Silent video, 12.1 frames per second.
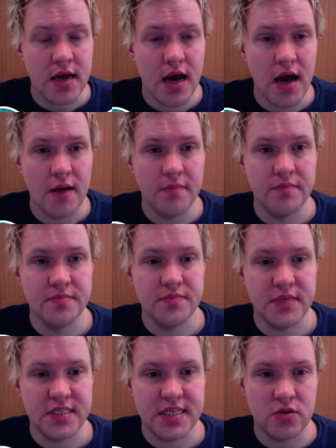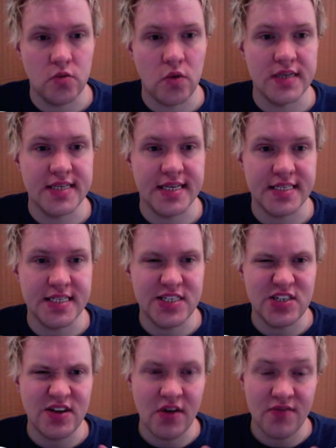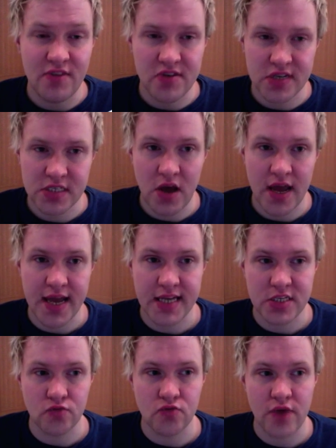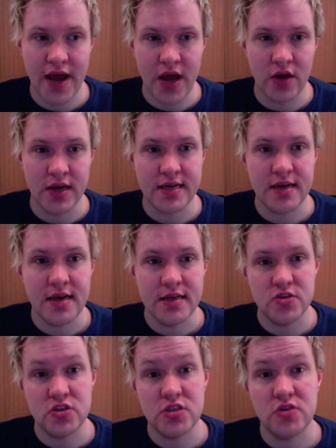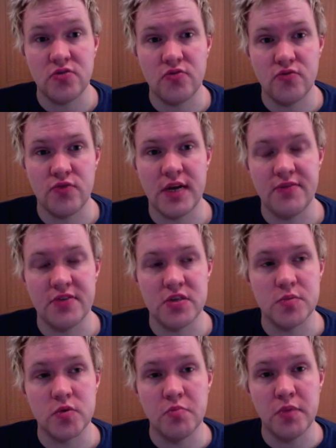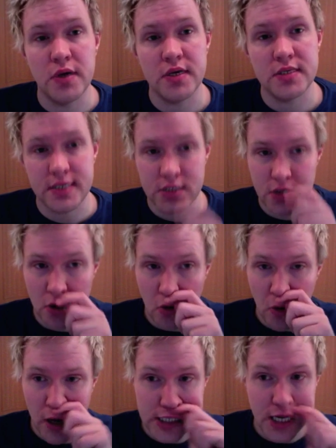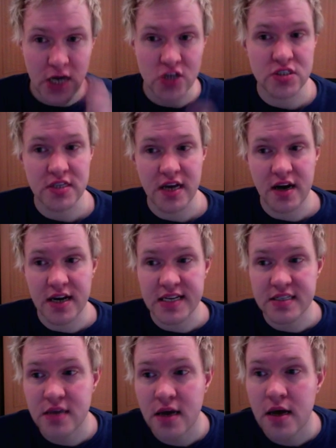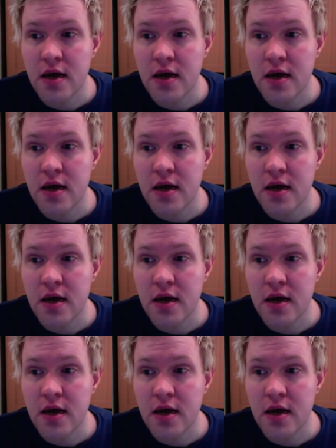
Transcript: Instead of the white text, it's now got a very slight hint of grey on it, so it's still really visible, but it's not quite as harsh on the eyes.